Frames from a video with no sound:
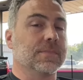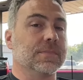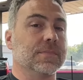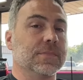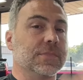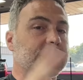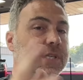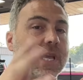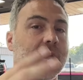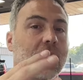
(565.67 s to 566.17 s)

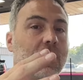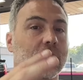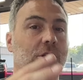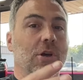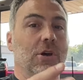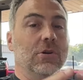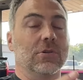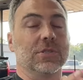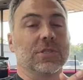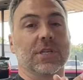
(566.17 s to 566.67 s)
see how it
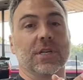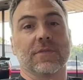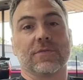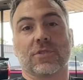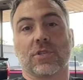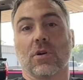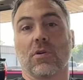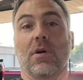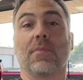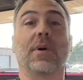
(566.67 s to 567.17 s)
goes, and if
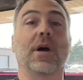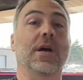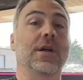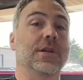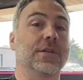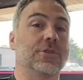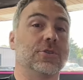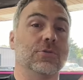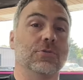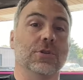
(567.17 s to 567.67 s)
so, I'll buy
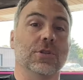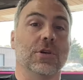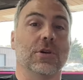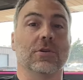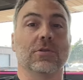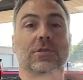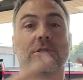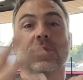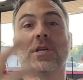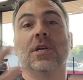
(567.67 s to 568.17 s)
2 of
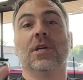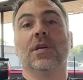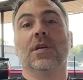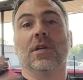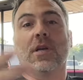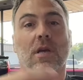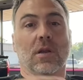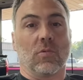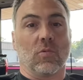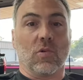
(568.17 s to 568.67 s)
those
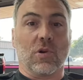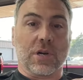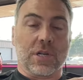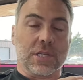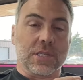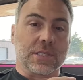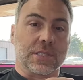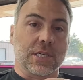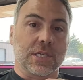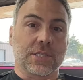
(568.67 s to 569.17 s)
and 1 of
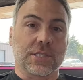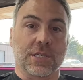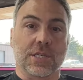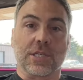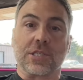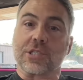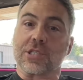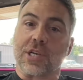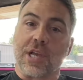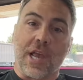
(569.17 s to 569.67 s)
the
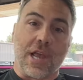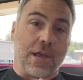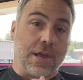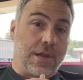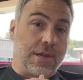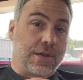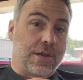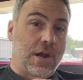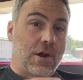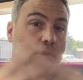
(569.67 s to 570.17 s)
6-inch.
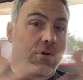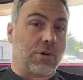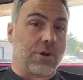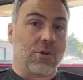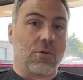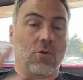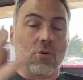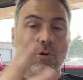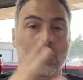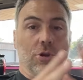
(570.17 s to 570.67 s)
And I already
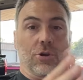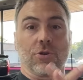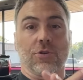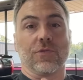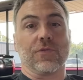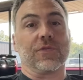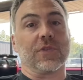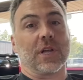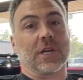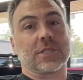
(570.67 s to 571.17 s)
ordered new
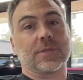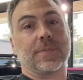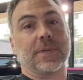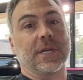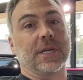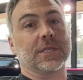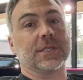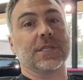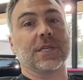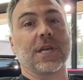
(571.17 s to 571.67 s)
Flex
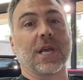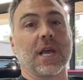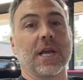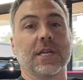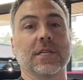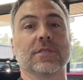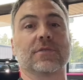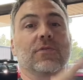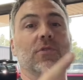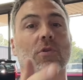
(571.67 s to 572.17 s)
PXE
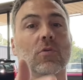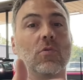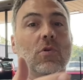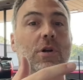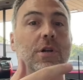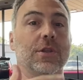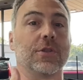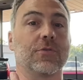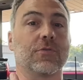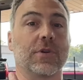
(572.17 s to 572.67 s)
80s for the
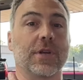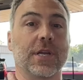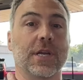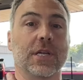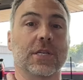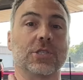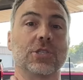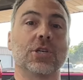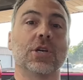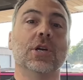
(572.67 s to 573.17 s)
1 and
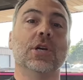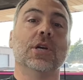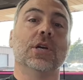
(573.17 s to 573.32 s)
3-inch.